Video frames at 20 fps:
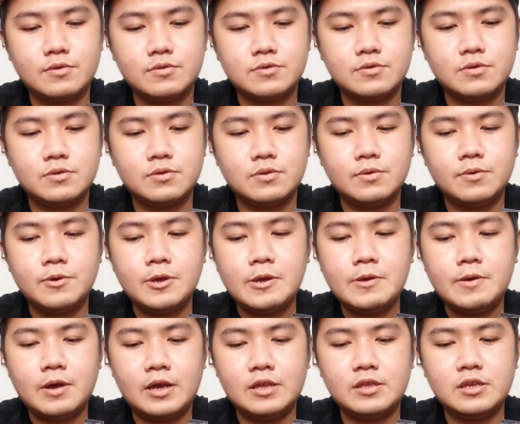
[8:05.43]
So
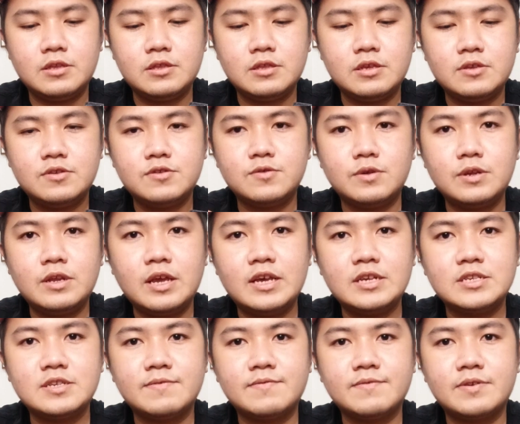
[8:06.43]
I think the Sony
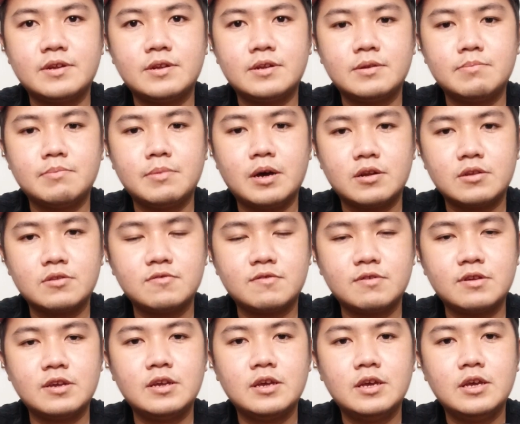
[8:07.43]
A7 Mark
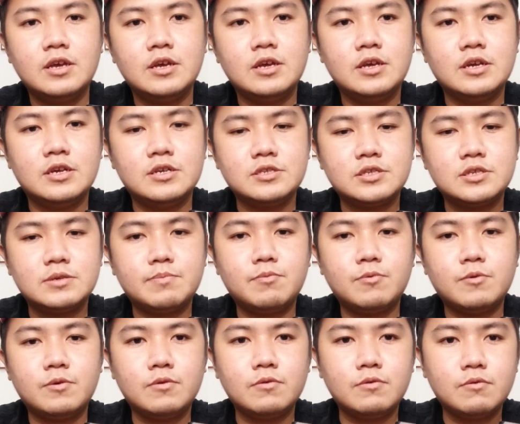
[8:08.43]
III is a
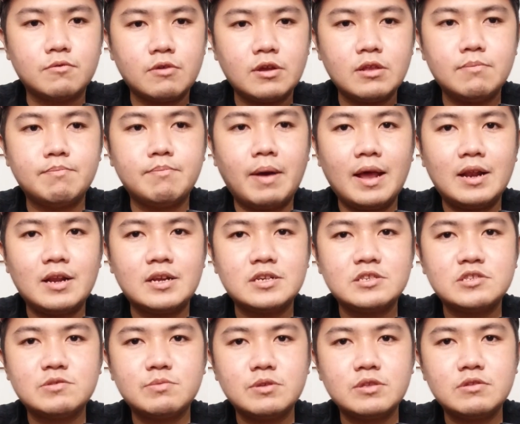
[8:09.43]
great
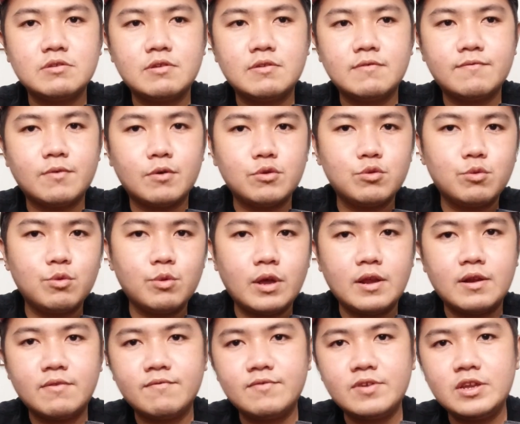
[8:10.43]
balance between photo
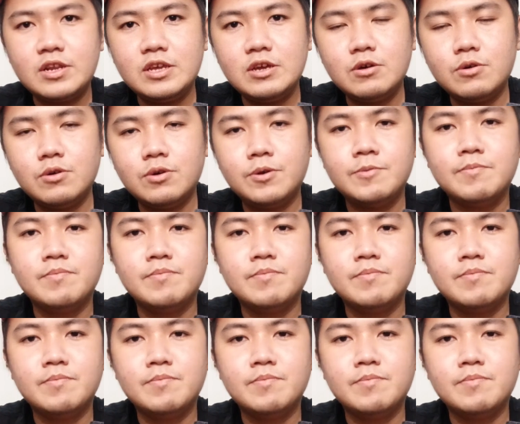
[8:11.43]
and video.